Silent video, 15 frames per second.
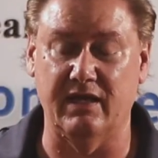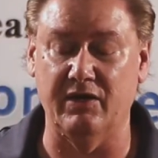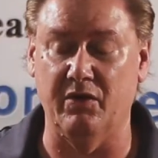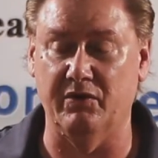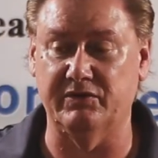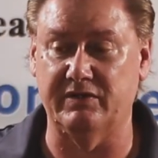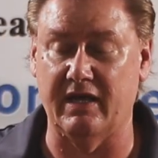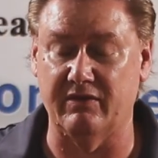I
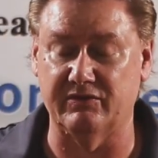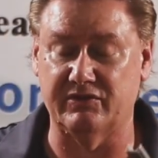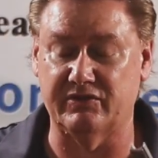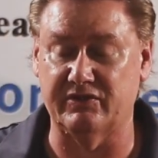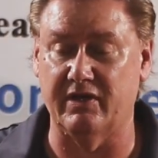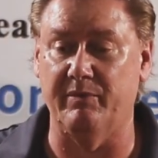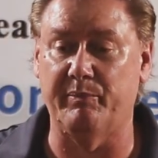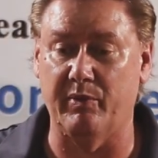know it sounds
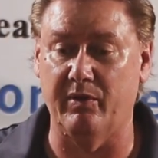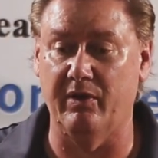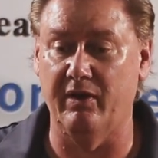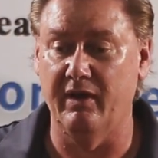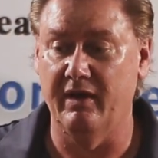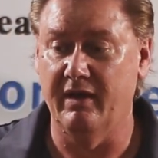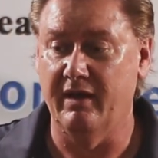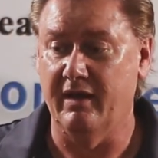
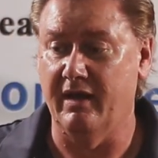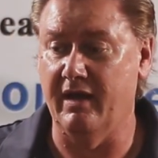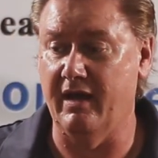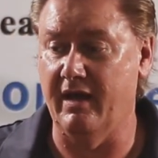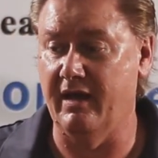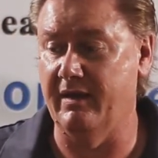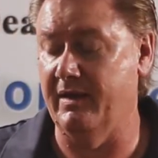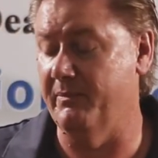simple,
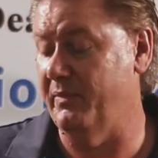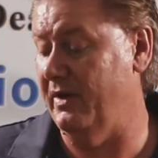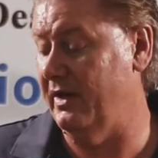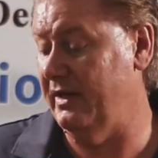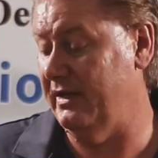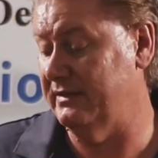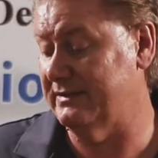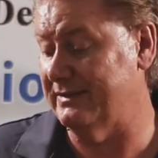
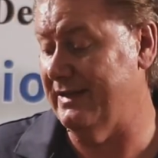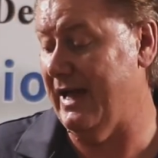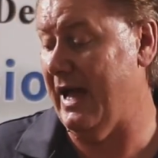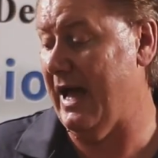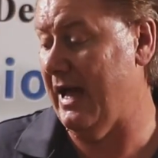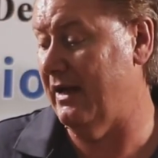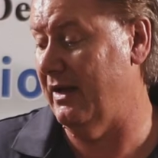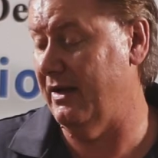but it's
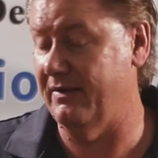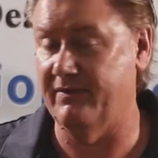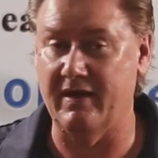not.